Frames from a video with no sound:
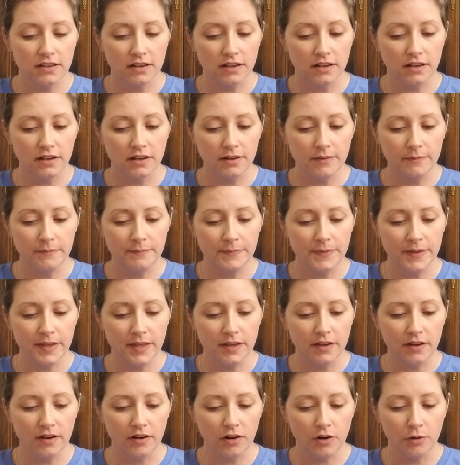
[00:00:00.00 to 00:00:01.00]

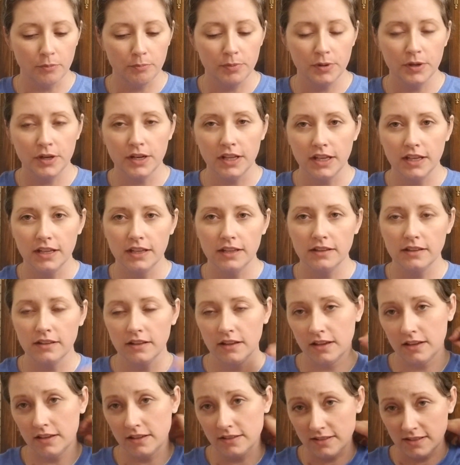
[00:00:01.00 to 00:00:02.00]
are put in
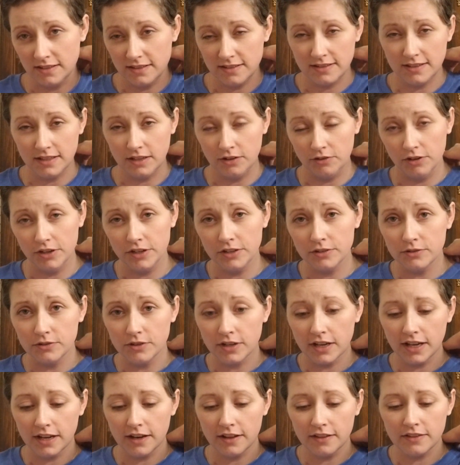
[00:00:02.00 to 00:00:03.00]
like as a serial
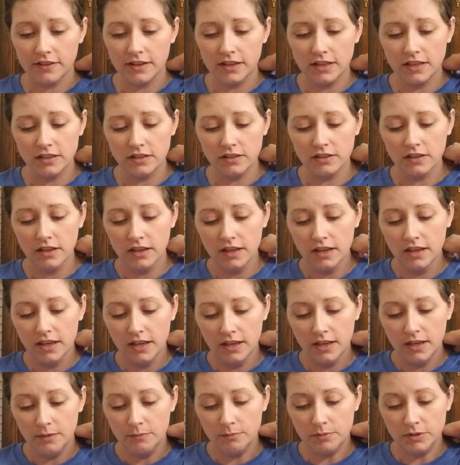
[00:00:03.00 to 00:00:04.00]
kind of thing,
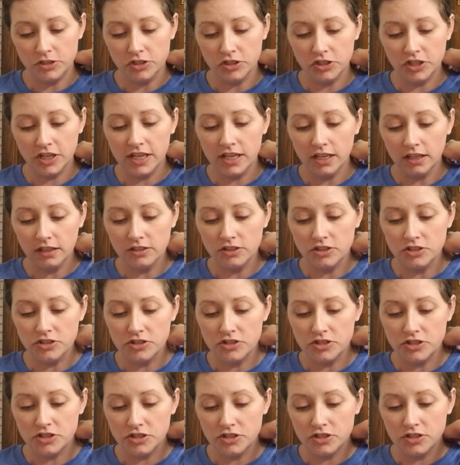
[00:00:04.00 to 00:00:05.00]
but you're
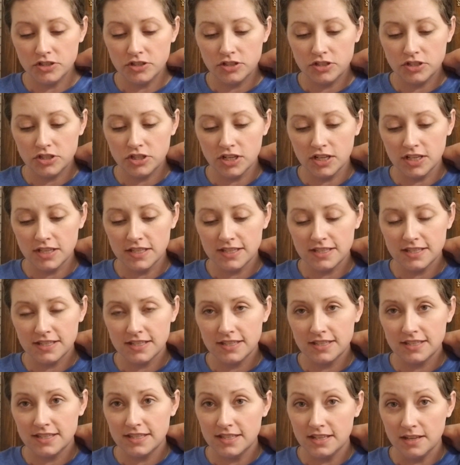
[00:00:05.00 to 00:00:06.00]
getting
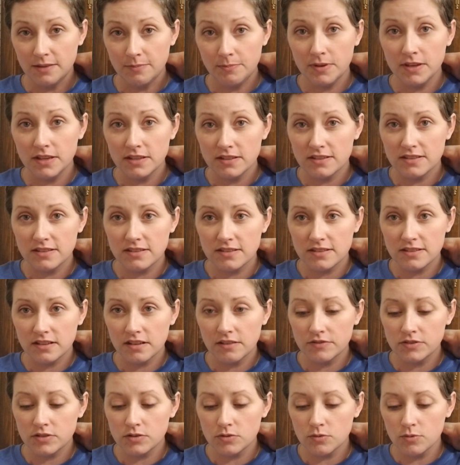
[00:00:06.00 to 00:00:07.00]
just snippets
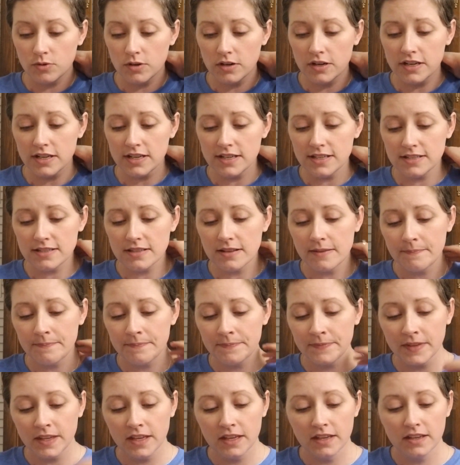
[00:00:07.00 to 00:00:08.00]
of stories.
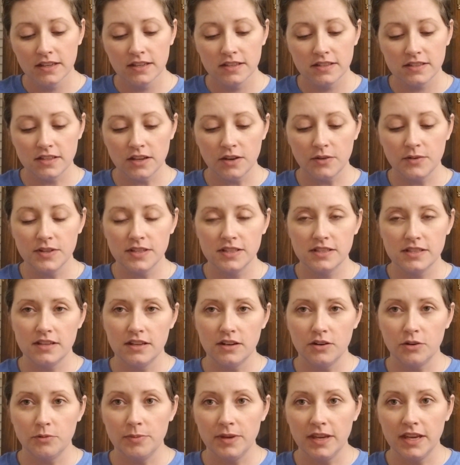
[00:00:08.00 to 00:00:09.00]
So
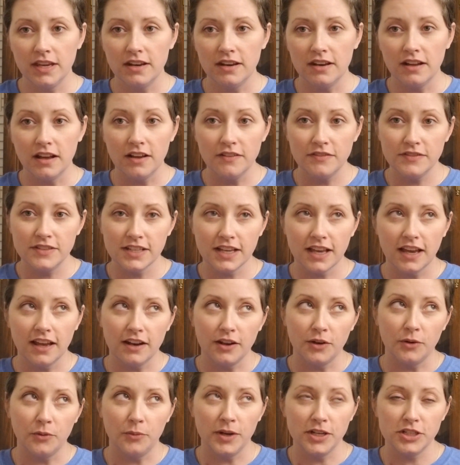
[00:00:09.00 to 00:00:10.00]
it'll be enough to
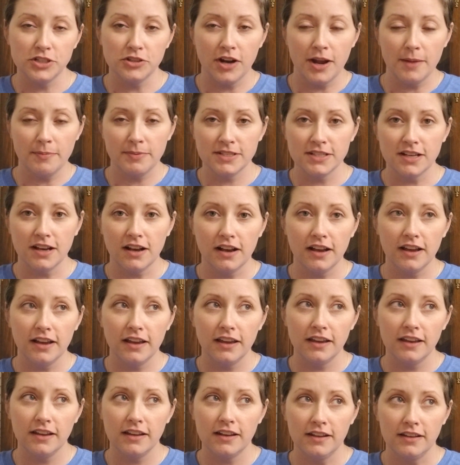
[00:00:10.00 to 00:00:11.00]
kind of whet your
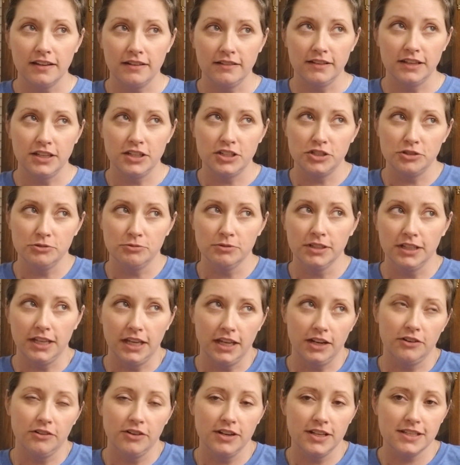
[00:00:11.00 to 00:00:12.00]
appetite and get you really
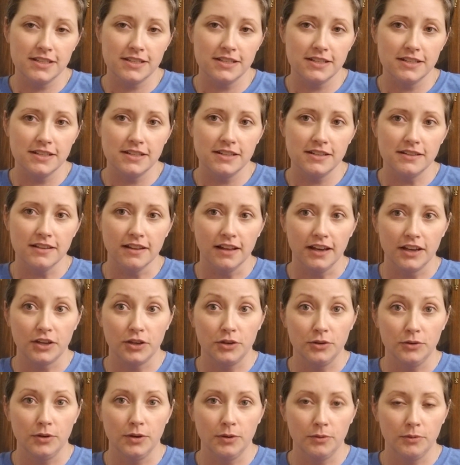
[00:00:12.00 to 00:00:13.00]
interested. Like,
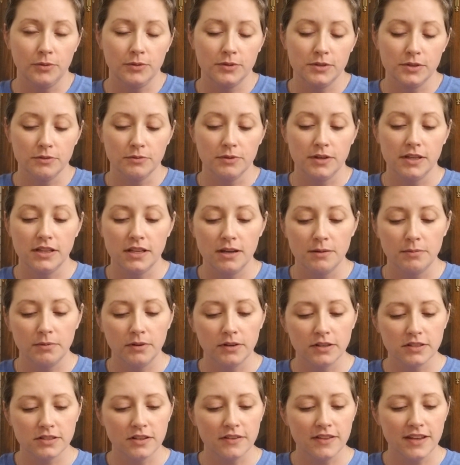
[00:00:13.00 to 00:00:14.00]
oh, I want to read that
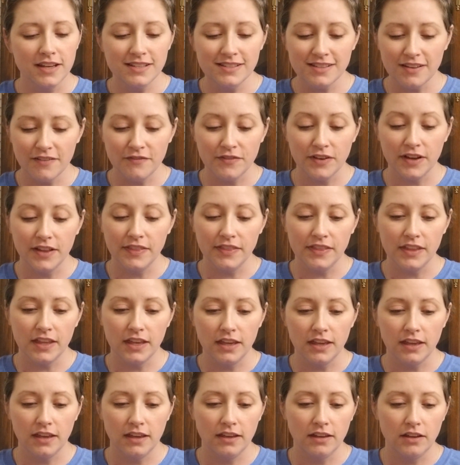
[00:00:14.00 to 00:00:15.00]
book. So that's a fun
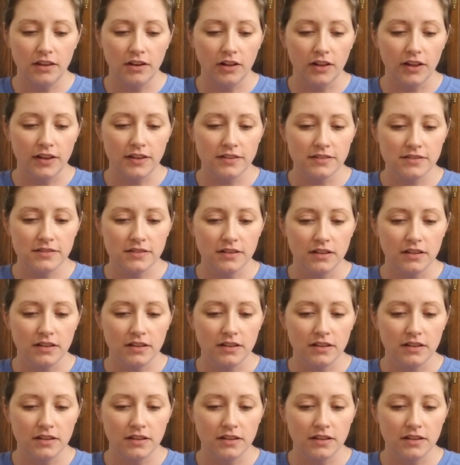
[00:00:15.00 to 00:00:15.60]
thing, you know, like